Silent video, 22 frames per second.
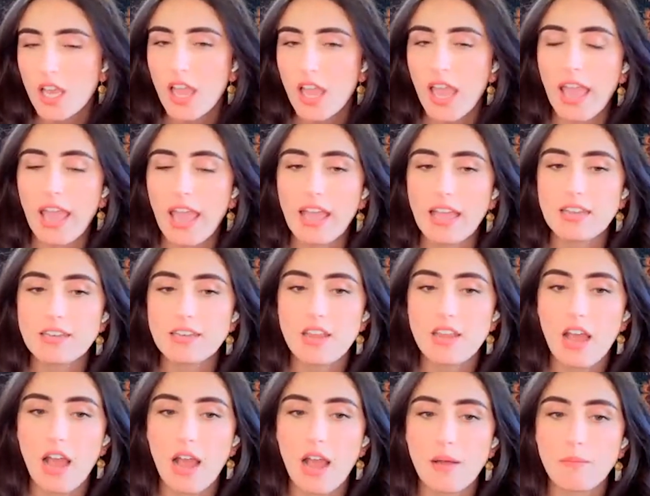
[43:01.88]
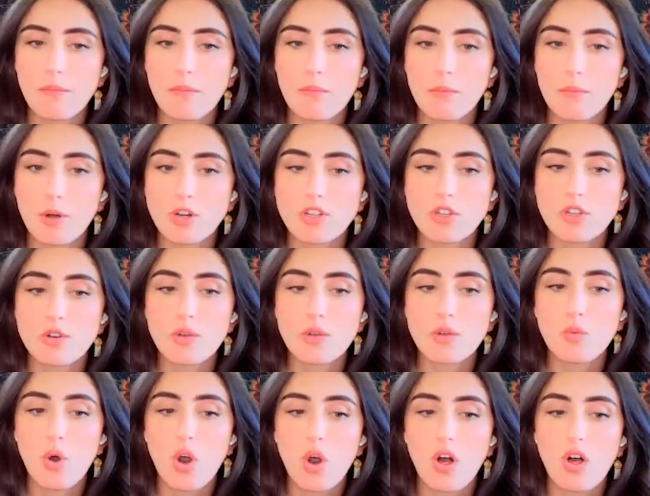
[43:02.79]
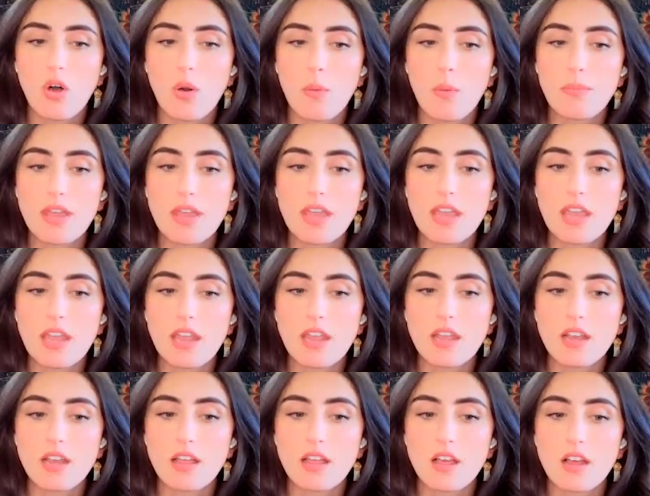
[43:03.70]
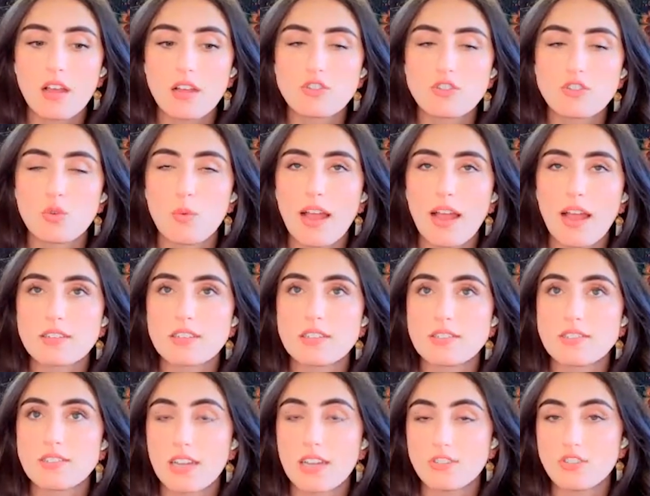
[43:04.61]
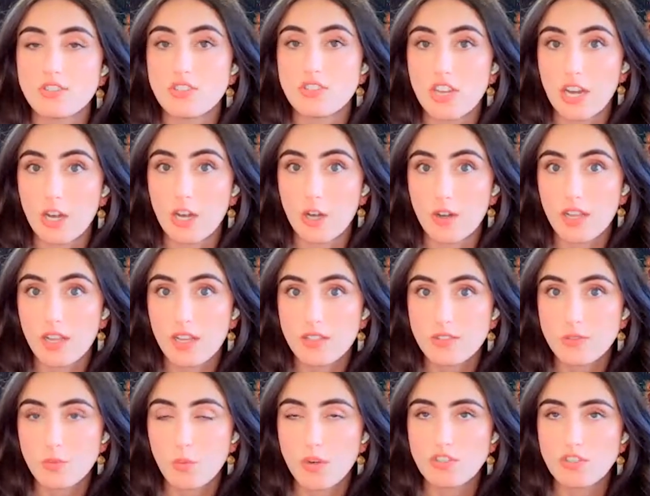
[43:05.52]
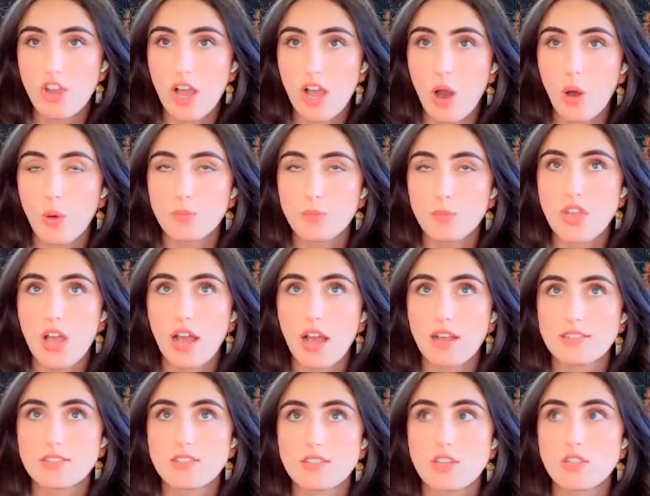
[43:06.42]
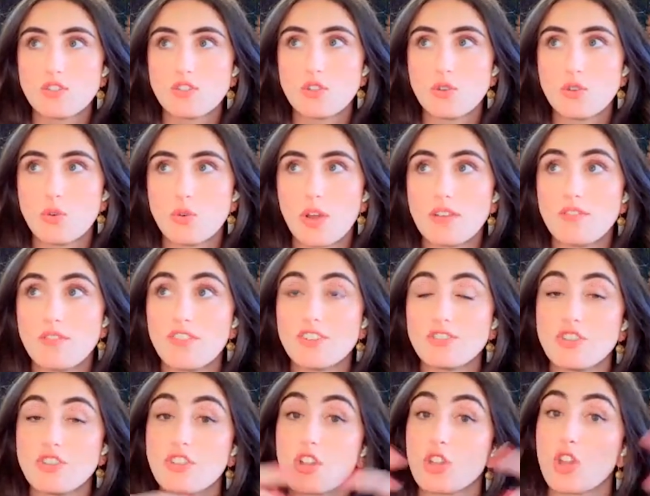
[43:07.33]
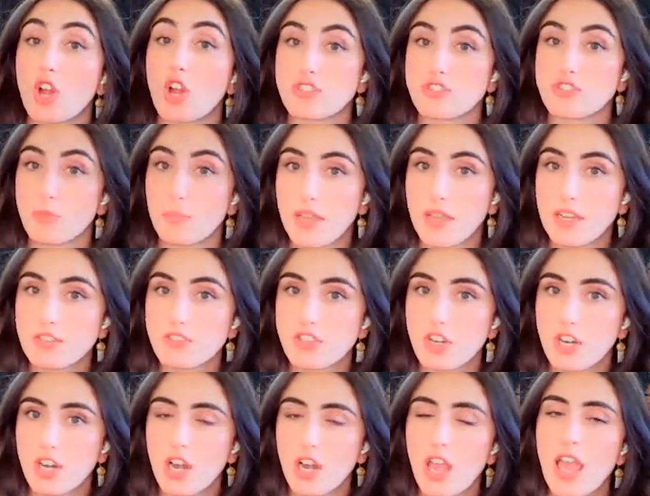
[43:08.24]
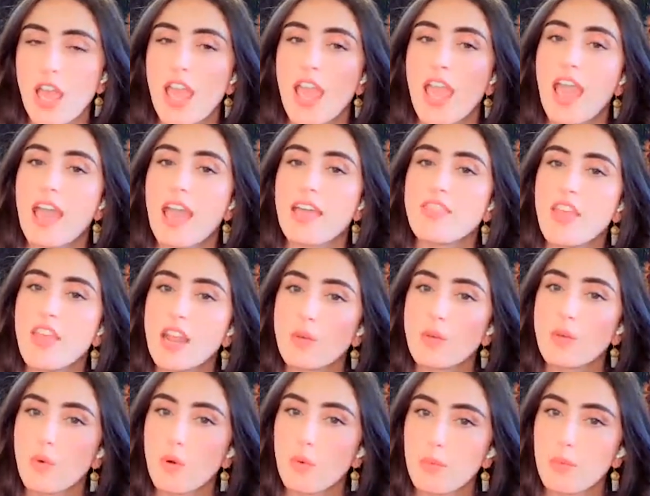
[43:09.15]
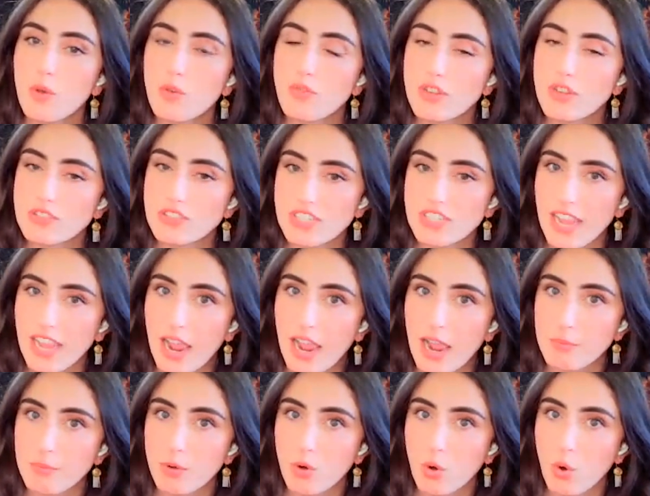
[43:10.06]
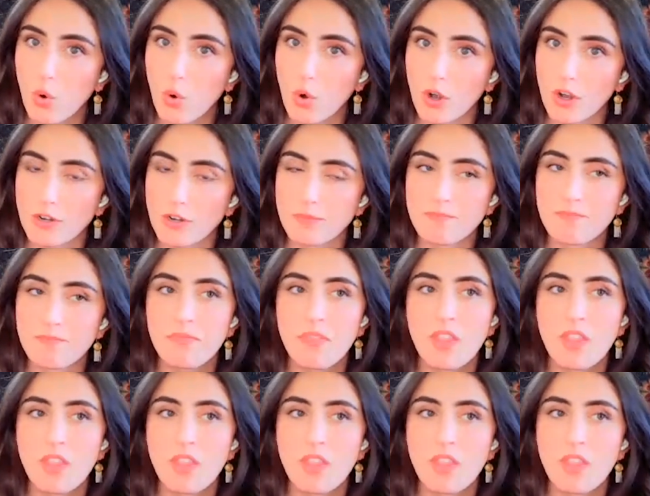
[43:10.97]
And Mercury will be direct in Sagittarius, which helps us to envision the larger picture. And then it will move into Capricorn,